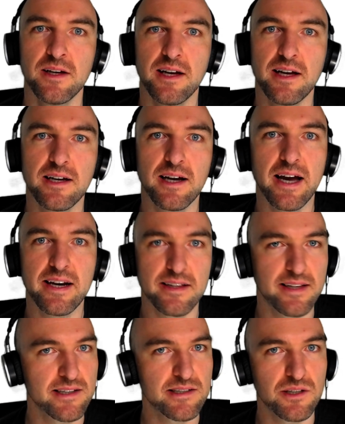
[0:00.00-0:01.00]
And it
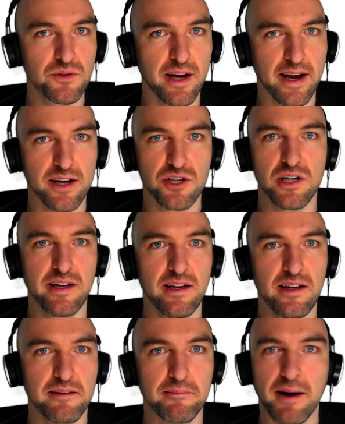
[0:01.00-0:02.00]
does so
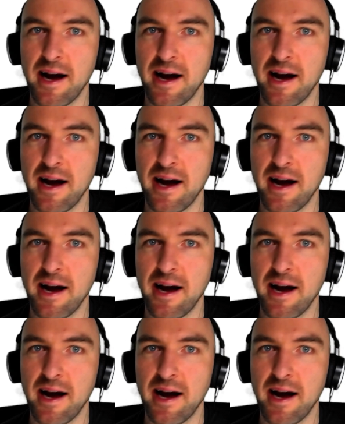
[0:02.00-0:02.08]
actually,